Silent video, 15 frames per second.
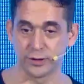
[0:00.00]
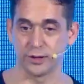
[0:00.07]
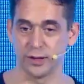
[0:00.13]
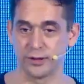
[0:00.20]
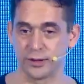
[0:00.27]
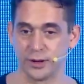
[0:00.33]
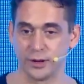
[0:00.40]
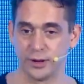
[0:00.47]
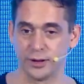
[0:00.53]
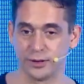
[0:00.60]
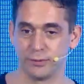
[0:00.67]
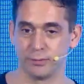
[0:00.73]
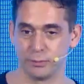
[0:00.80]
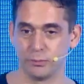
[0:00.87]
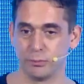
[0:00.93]
it's got a lot of
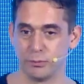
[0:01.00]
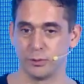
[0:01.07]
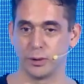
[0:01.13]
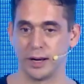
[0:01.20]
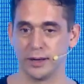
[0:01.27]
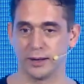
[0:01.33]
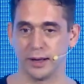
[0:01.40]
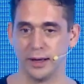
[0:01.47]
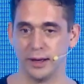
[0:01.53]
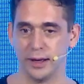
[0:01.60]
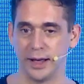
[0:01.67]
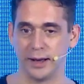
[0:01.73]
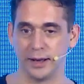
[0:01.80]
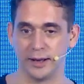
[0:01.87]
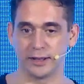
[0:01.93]
great
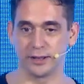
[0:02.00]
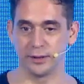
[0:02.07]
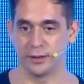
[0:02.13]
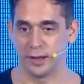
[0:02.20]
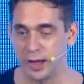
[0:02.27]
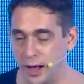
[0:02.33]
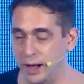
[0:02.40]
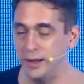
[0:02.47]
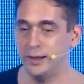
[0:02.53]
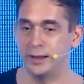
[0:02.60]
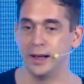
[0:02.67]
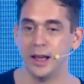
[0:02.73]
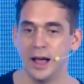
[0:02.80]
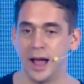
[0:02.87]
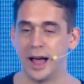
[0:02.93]

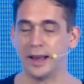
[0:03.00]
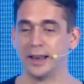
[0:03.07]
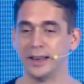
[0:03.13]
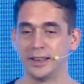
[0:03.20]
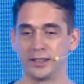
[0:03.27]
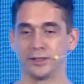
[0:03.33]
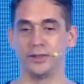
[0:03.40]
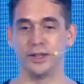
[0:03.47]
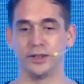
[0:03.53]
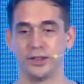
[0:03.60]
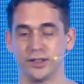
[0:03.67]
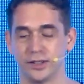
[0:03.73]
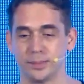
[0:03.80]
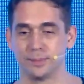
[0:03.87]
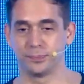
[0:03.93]
analytics
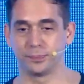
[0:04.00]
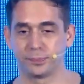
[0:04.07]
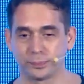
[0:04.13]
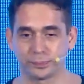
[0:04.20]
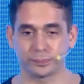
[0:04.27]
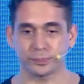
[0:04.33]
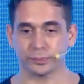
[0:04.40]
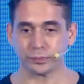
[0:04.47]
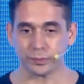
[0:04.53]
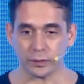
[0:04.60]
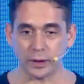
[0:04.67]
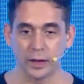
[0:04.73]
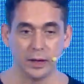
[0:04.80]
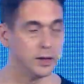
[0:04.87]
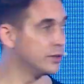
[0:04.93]
features.
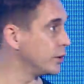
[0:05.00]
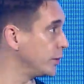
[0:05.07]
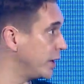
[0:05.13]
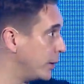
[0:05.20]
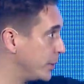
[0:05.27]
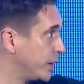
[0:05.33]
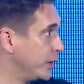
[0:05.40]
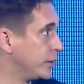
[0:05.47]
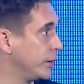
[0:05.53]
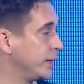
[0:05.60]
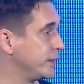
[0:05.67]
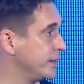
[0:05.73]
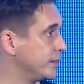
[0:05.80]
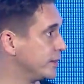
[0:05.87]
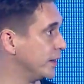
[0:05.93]
So yeah, we can
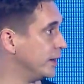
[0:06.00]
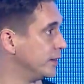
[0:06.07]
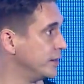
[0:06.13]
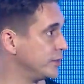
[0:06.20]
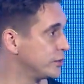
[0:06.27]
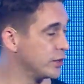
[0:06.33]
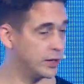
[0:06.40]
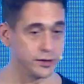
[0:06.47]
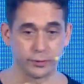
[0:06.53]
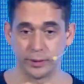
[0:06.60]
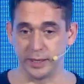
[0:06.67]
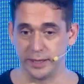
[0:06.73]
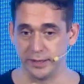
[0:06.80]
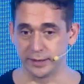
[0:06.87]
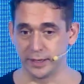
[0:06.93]
create these charts
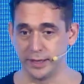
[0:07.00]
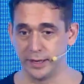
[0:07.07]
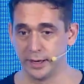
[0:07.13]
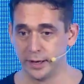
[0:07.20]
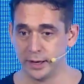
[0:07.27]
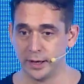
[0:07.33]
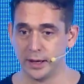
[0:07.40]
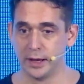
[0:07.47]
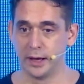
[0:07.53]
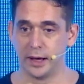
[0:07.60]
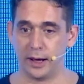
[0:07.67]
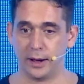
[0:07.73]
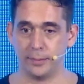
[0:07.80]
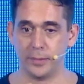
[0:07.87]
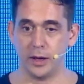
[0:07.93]
really easily.
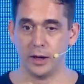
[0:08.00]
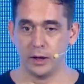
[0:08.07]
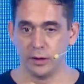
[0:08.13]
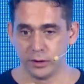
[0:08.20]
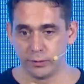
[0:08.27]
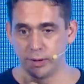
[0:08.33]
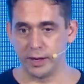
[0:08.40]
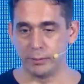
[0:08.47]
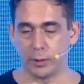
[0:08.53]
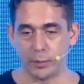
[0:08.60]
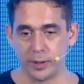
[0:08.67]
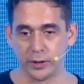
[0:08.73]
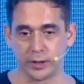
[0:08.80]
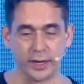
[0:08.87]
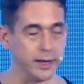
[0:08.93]
What
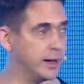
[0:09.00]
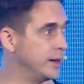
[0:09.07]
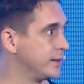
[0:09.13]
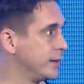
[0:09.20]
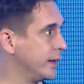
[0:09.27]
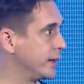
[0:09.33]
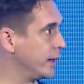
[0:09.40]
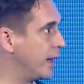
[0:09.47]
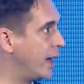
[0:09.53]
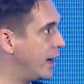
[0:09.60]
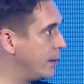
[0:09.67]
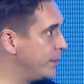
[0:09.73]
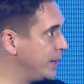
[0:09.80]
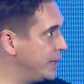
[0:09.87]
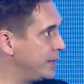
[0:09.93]
we're looking at is
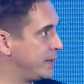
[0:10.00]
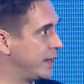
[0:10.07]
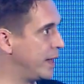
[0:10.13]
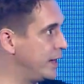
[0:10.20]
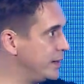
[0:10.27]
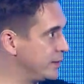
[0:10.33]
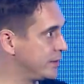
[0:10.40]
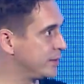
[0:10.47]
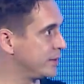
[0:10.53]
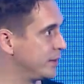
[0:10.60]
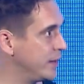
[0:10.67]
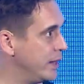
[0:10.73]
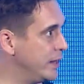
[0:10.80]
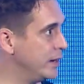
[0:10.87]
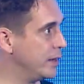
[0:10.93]
how many days
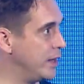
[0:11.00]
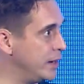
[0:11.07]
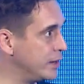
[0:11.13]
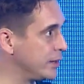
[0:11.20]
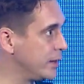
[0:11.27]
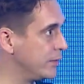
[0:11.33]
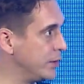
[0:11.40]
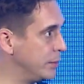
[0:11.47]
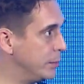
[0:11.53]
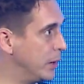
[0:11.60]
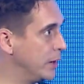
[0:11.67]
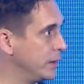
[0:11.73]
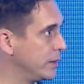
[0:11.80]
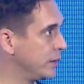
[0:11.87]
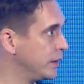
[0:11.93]
in a given
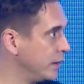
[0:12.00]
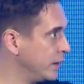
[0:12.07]
month